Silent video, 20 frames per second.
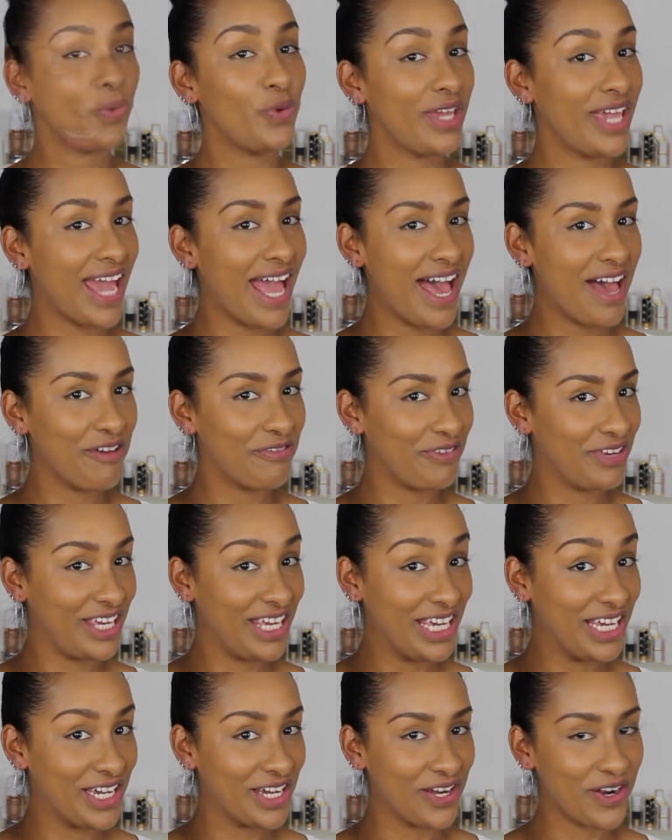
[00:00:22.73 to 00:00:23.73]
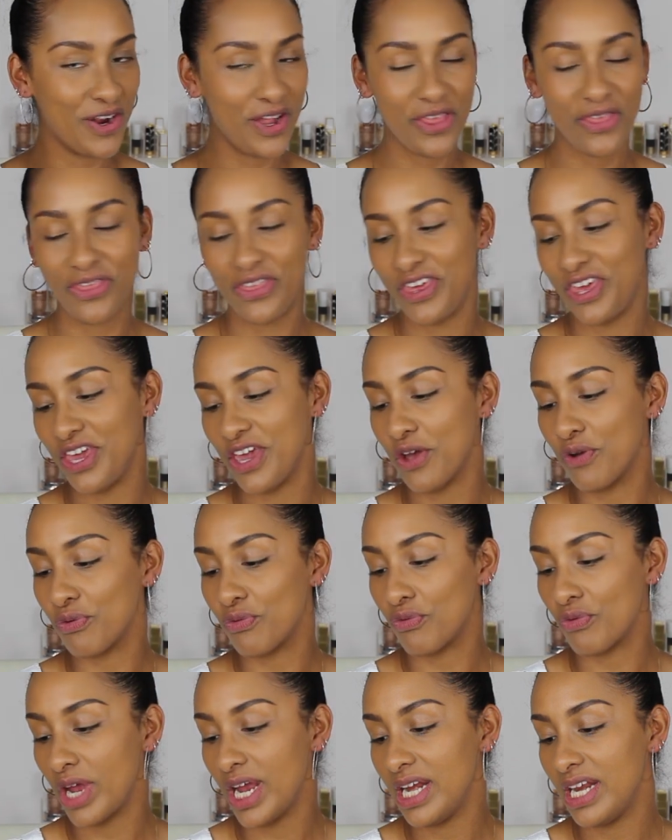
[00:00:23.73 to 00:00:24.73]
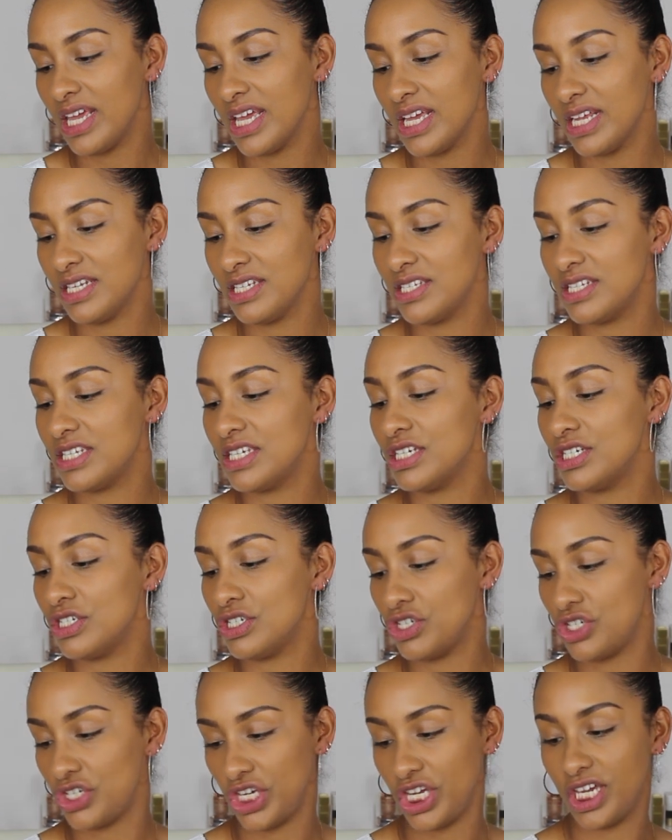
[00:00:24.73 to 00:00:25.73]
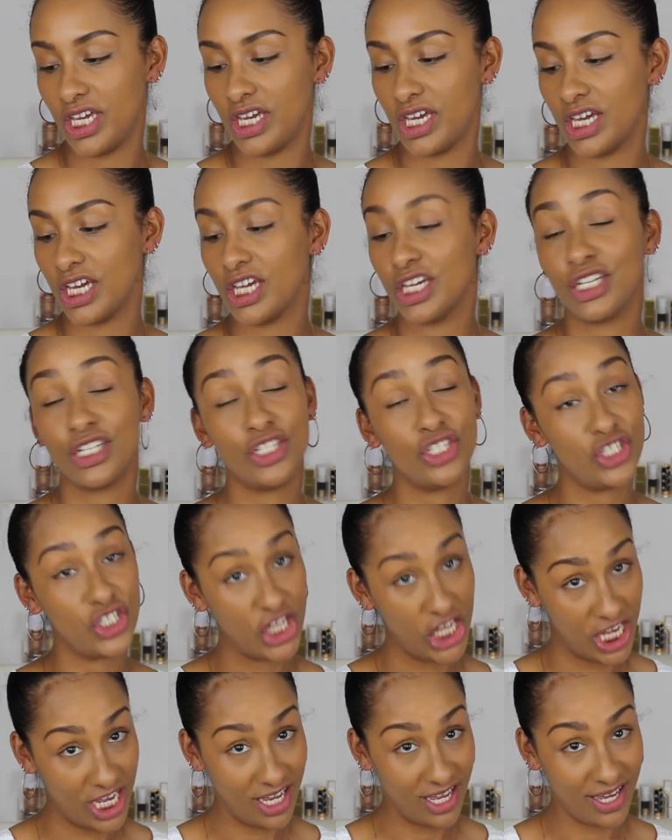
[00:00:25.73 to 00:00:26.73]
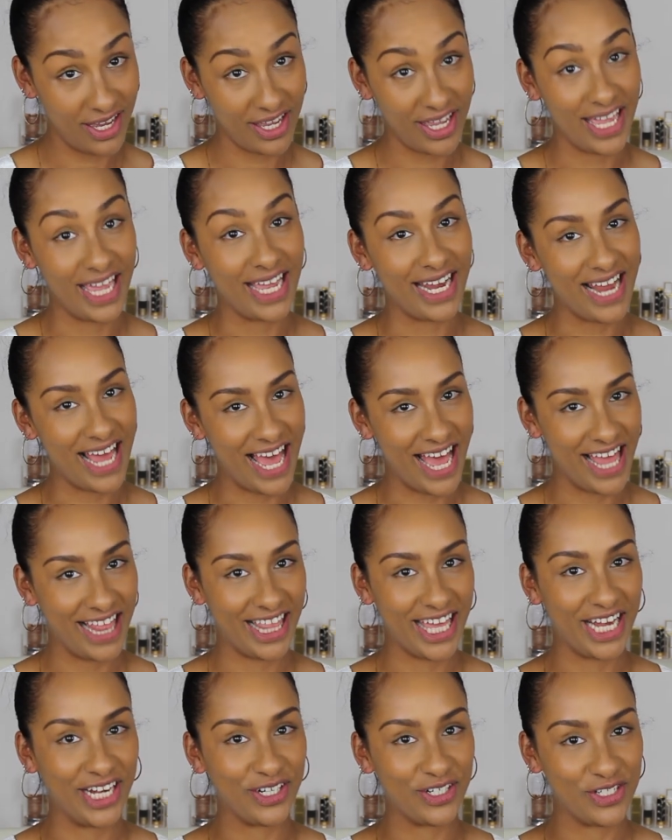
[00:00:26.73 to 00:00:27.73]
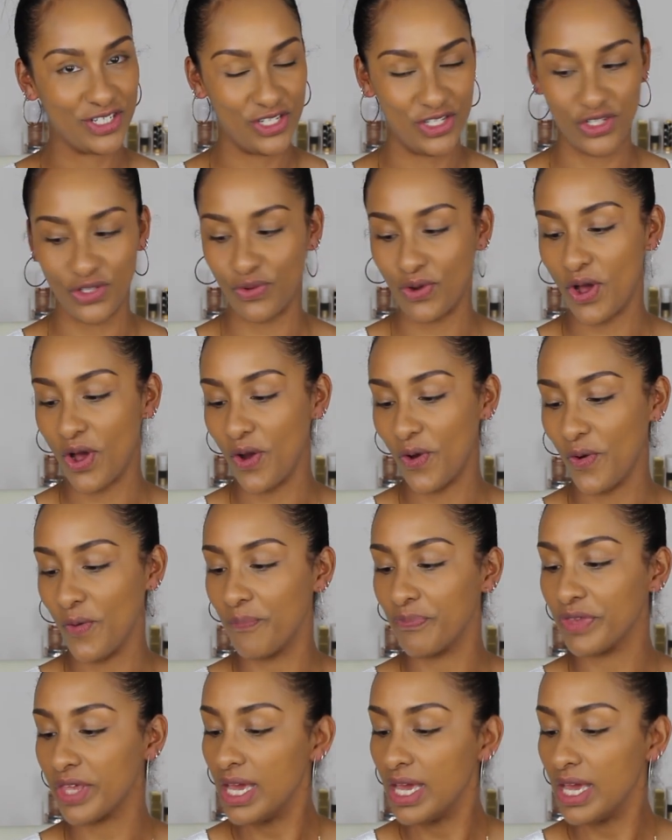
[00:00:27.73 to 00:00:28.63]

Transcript: We have here the Radiance Chic Cheek and Highlighter Duo,